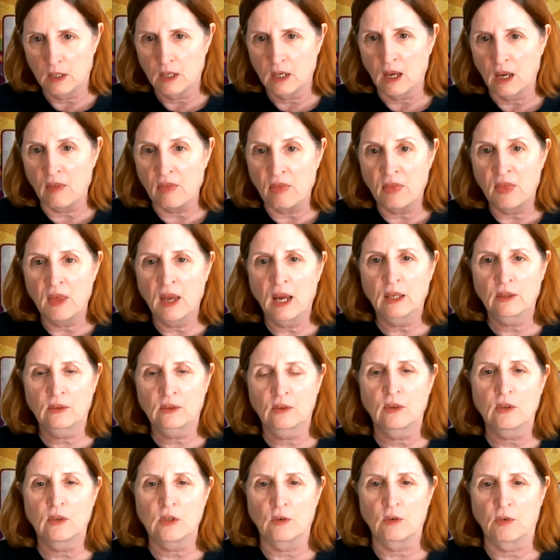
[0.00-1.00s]
And that's
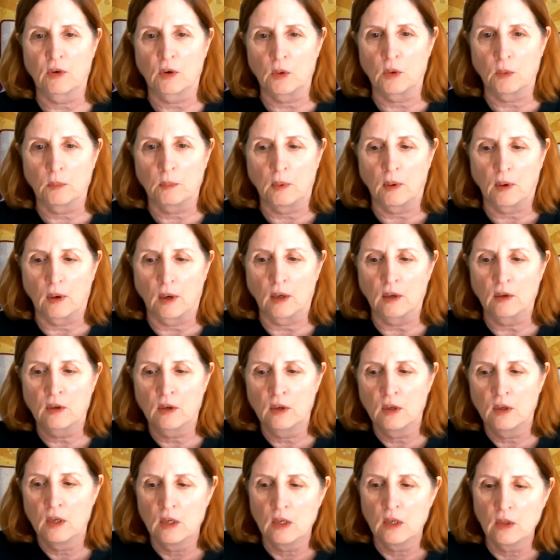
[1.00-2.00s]
the difficult part.
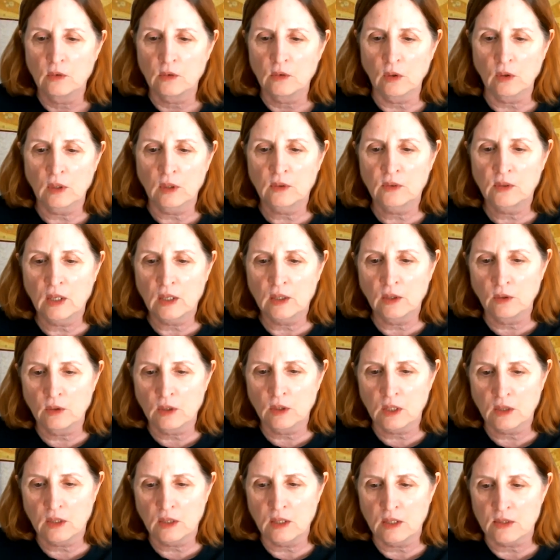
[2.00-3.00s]
So let's take a look
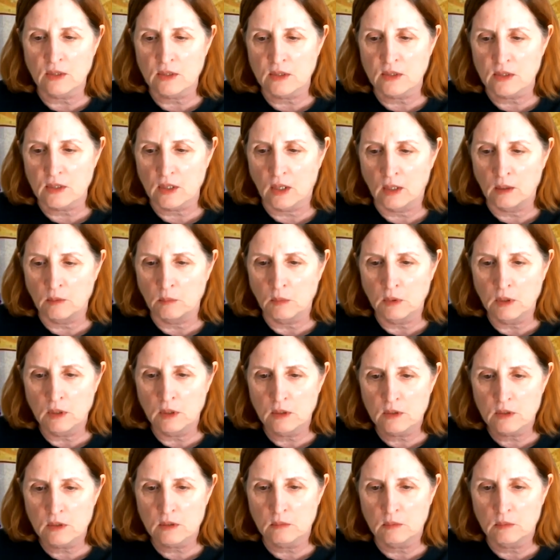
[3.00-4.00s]
at the
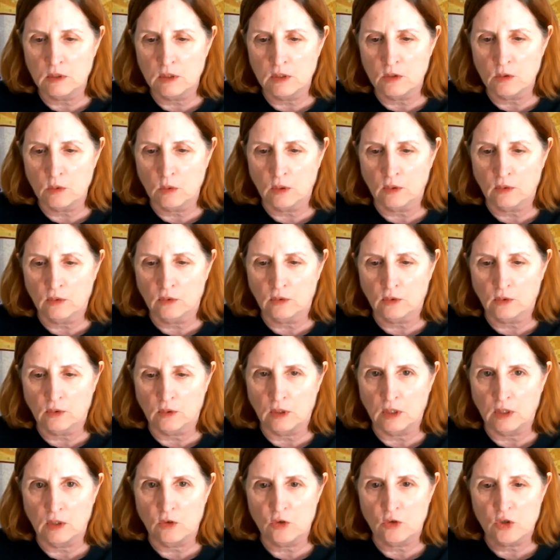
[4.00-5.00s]
assignment. Let me do a
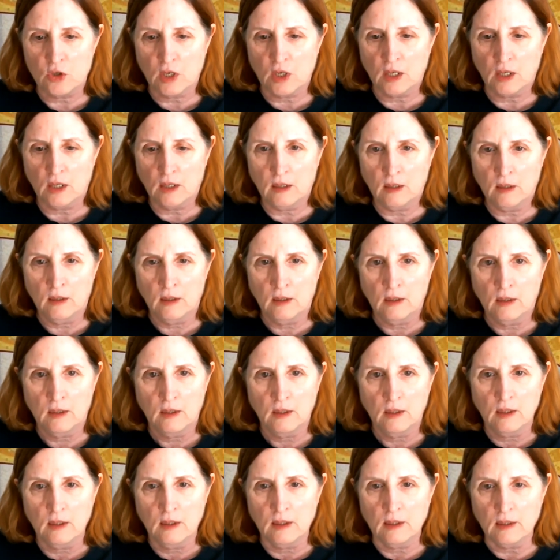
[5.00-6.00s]
screen share.
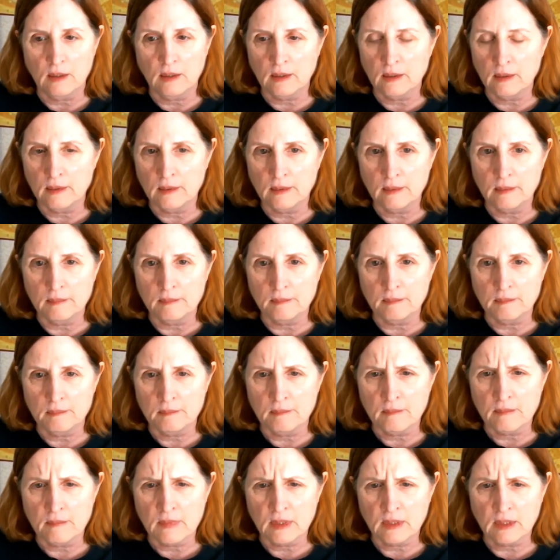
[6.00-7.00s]

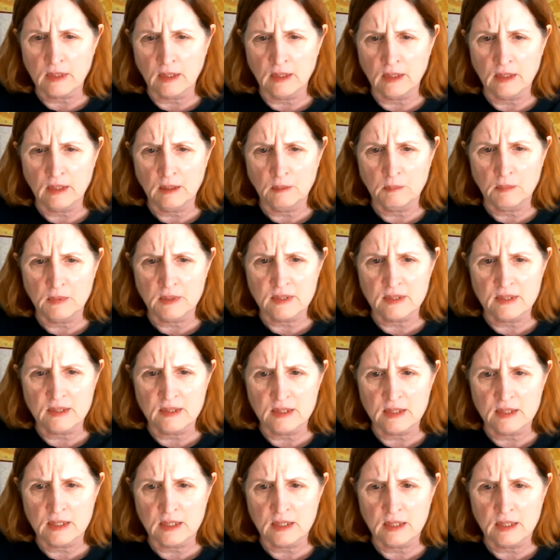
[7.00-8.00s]
And let me
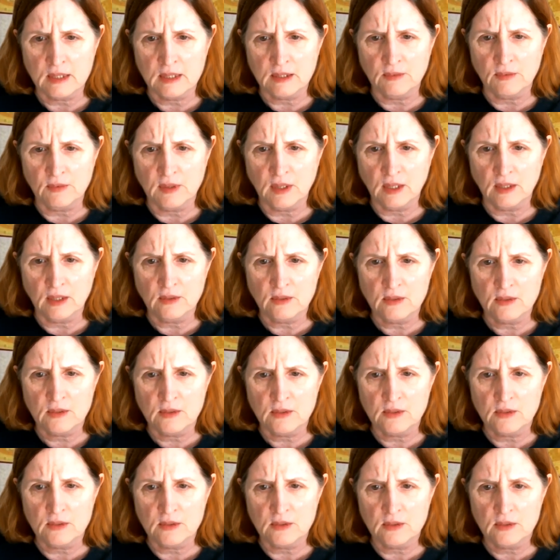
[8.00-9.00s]
see if
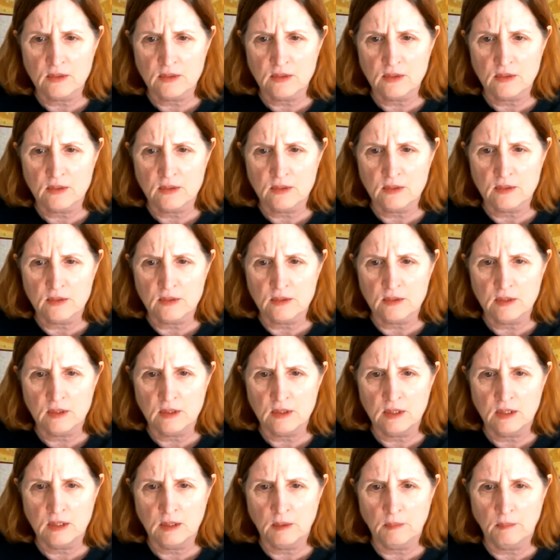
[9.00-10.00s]

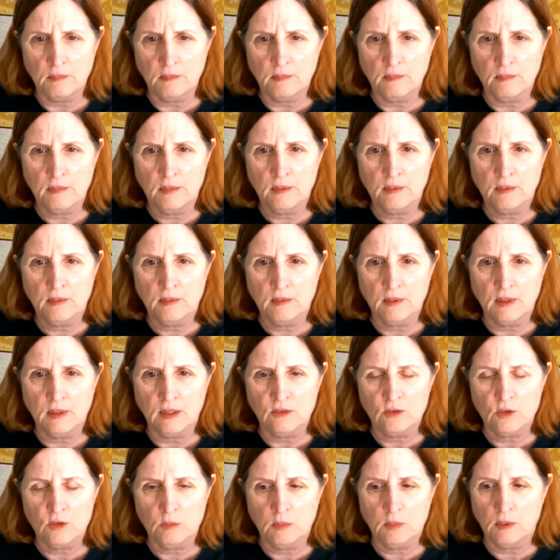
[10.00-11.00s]
yep, that
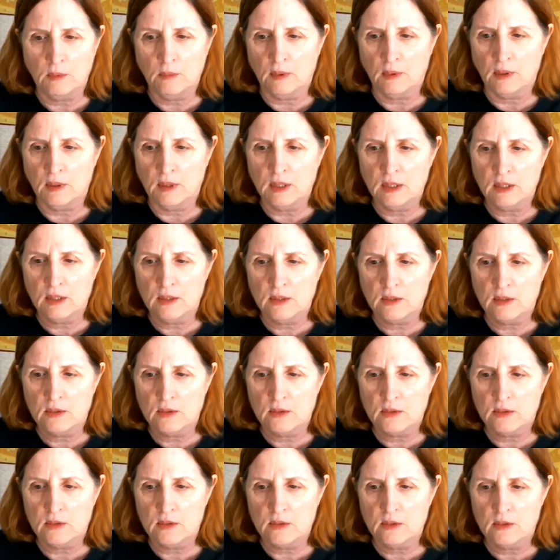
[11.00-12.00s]
should be where it
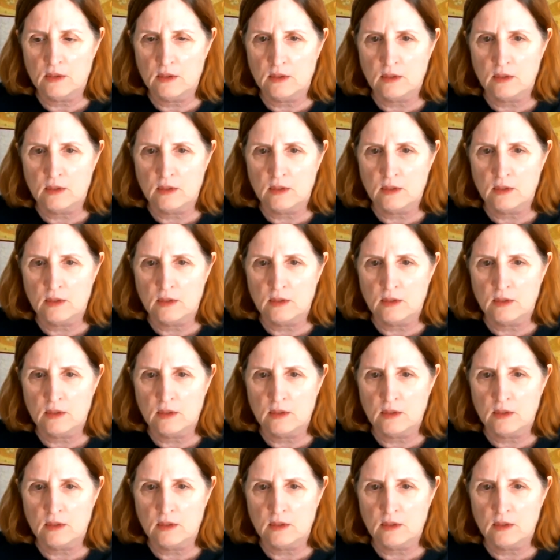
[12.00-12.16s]
is.